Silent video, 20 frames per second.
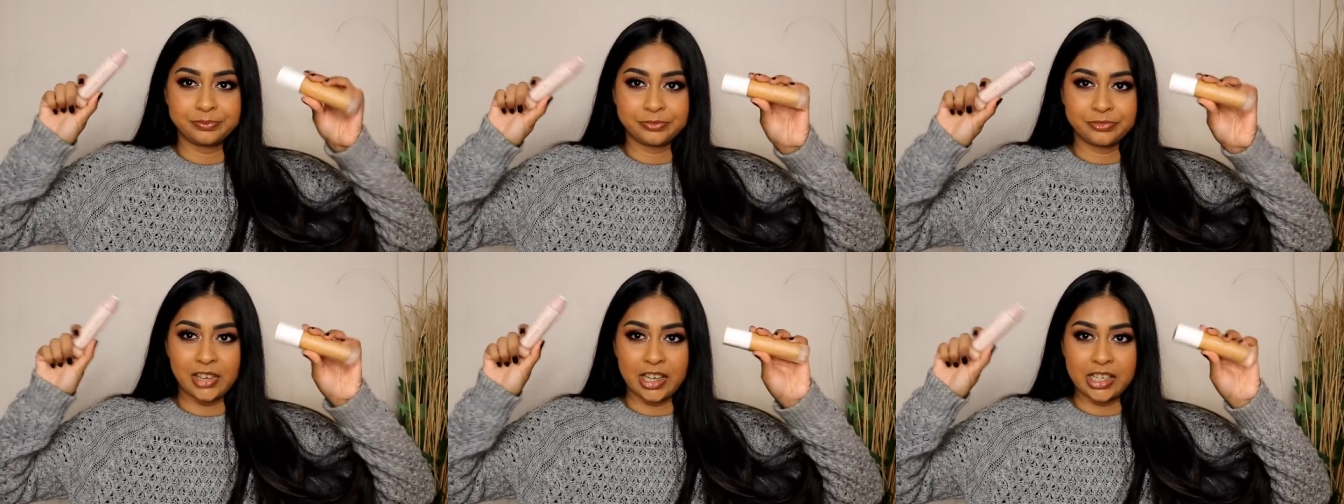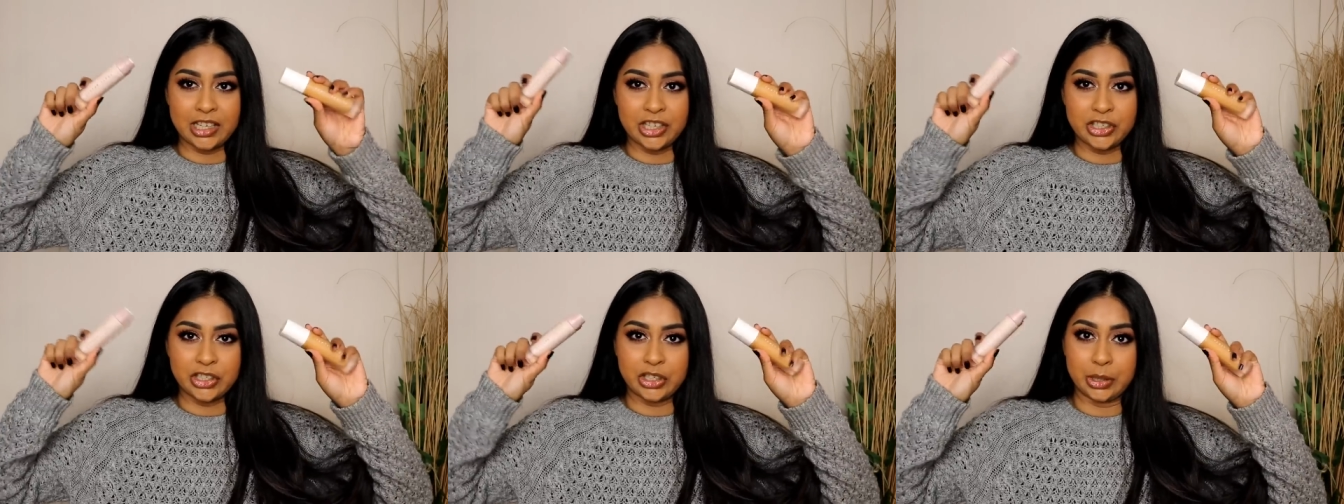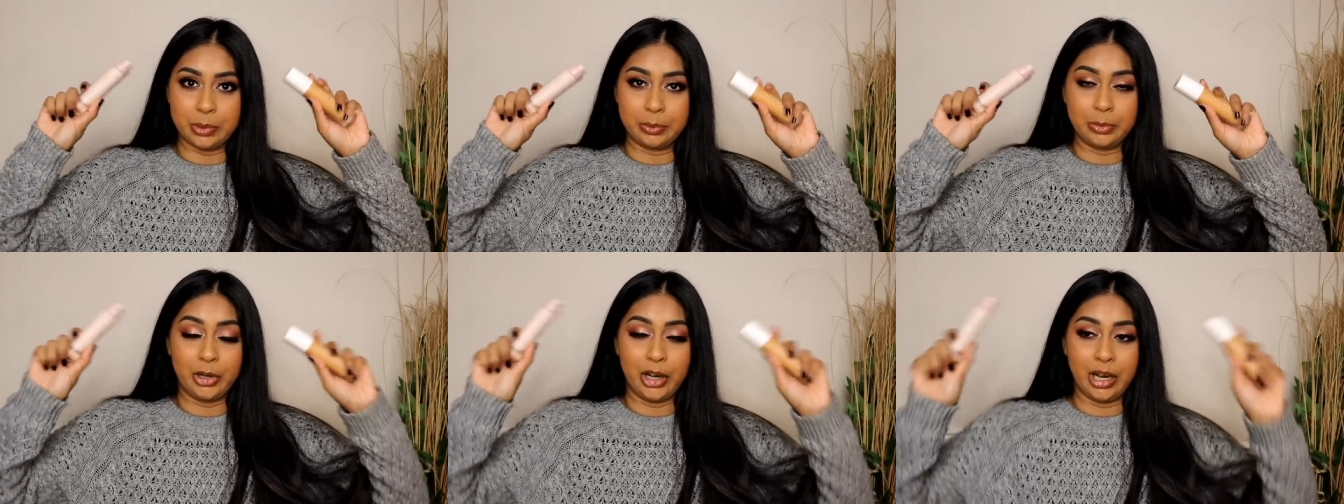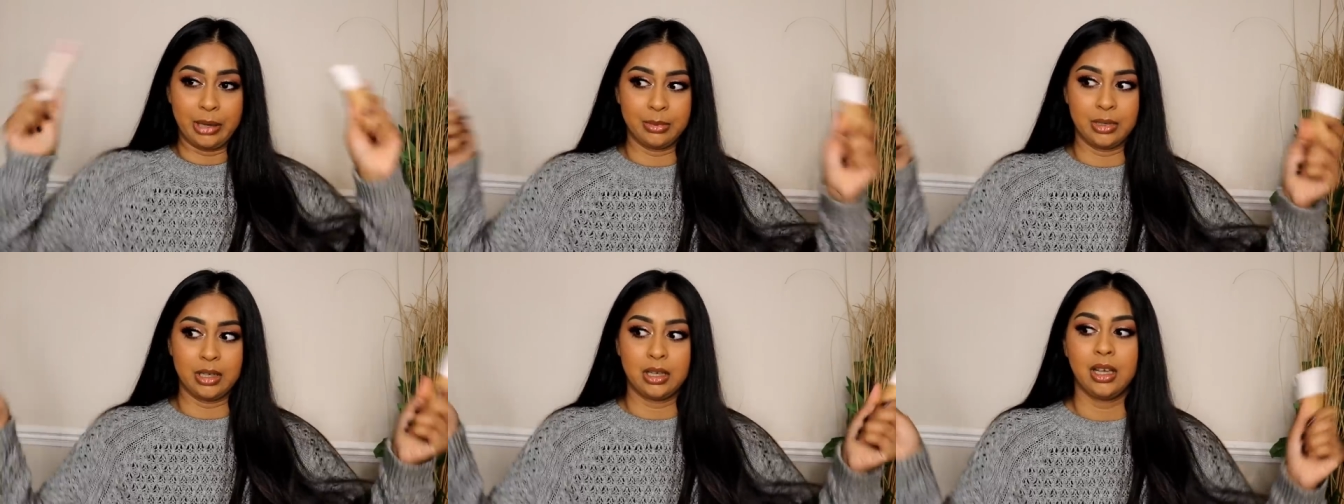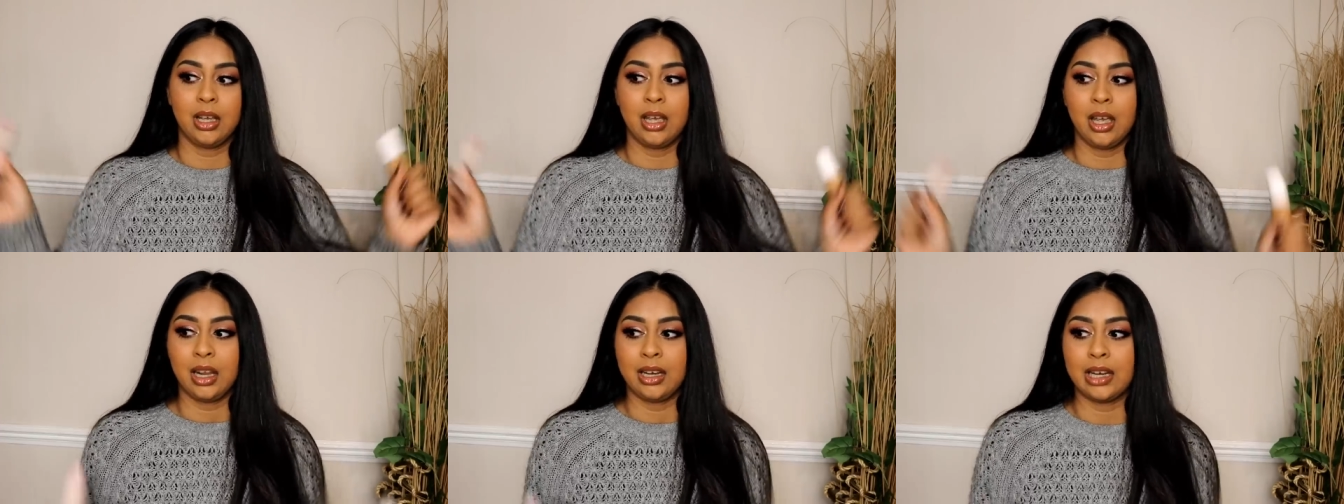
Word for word: foundation and primer.